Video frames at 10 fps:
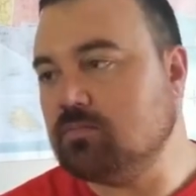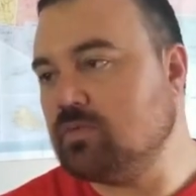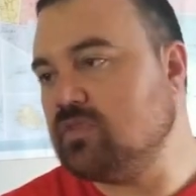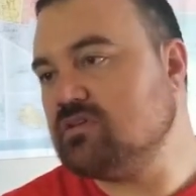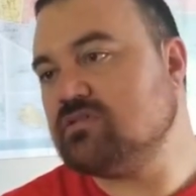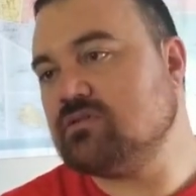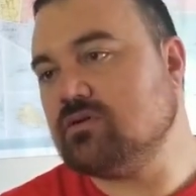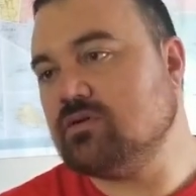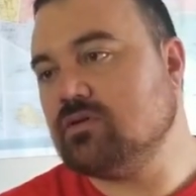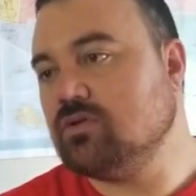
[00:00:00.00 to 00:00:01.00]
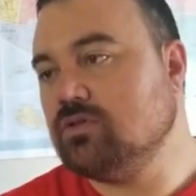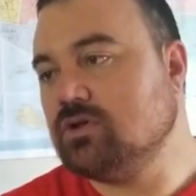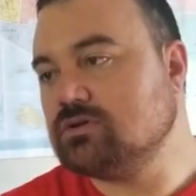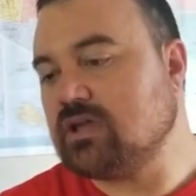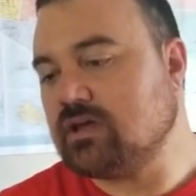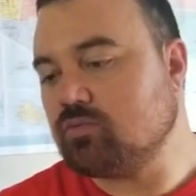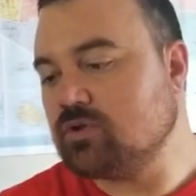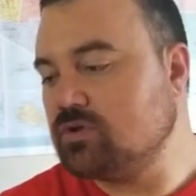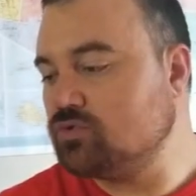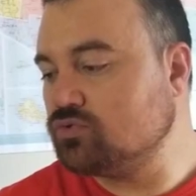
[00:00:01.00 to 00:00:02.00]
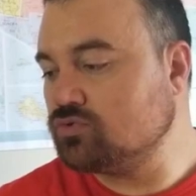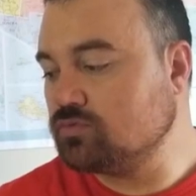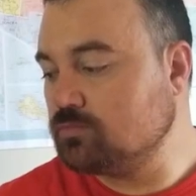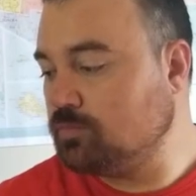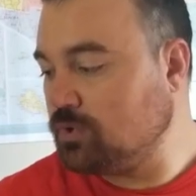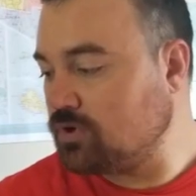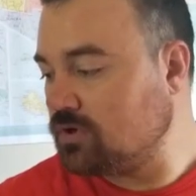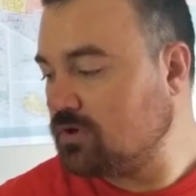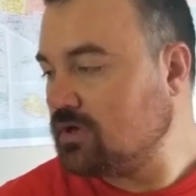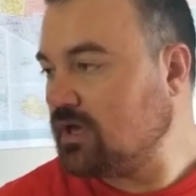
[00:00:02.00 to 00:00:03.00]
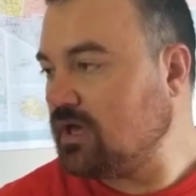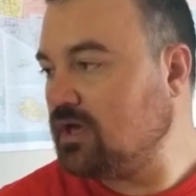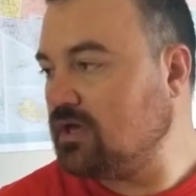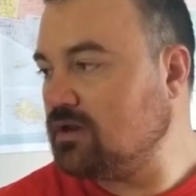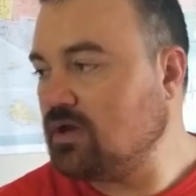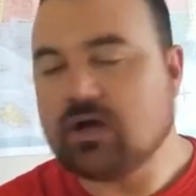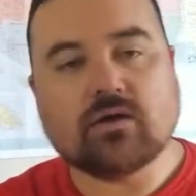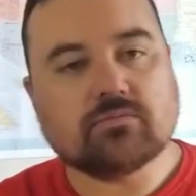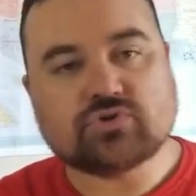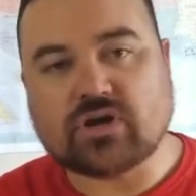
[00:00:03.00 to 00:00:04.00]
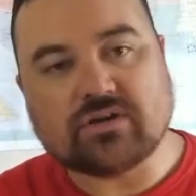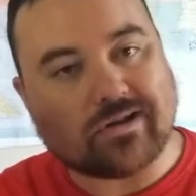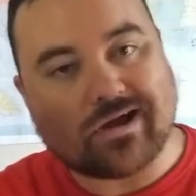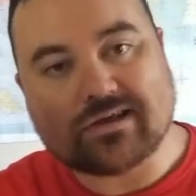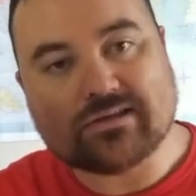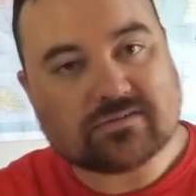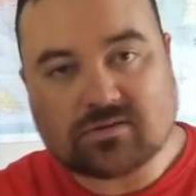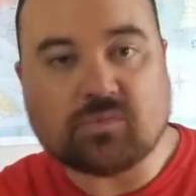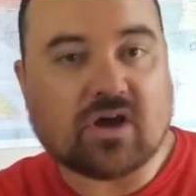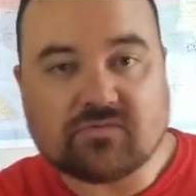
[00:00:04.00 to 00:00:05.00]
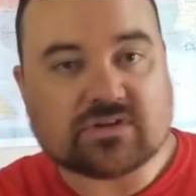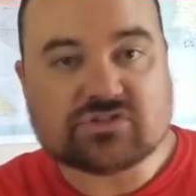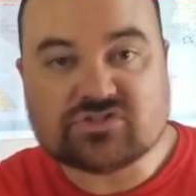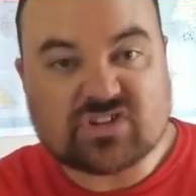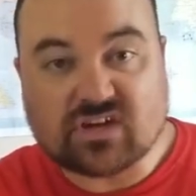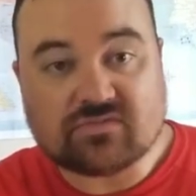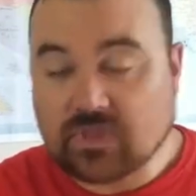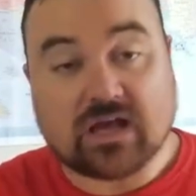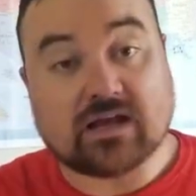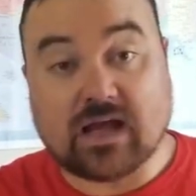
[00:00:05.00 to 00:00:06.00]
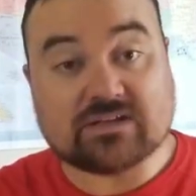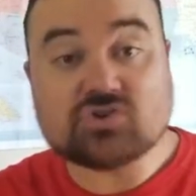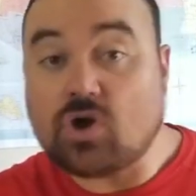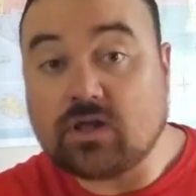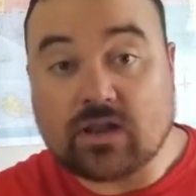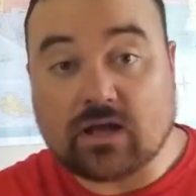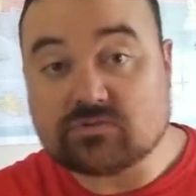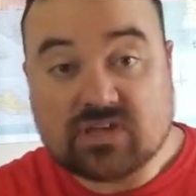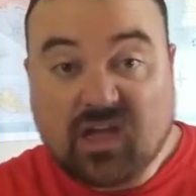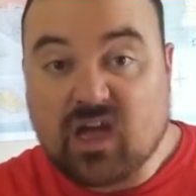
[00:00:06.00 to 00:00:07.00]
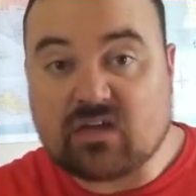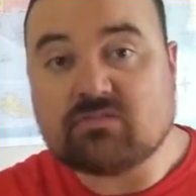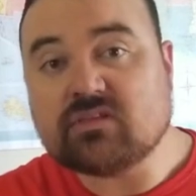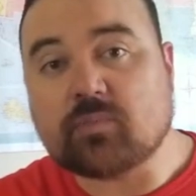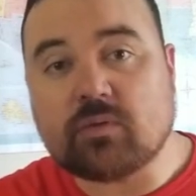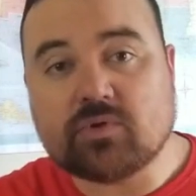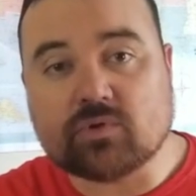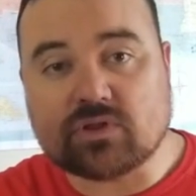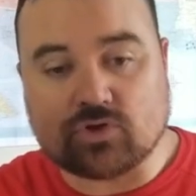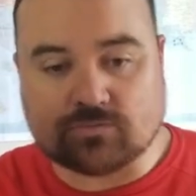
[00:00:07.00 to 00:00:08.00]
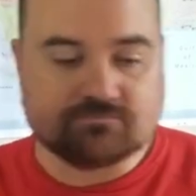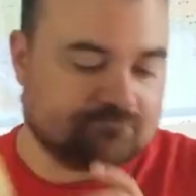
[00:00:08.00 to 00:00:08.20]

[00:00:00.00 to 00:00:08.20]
this looked like a really cool book, and try to knock into some nonfiction stuff. I saw it, and I was like, hey, this might be really good.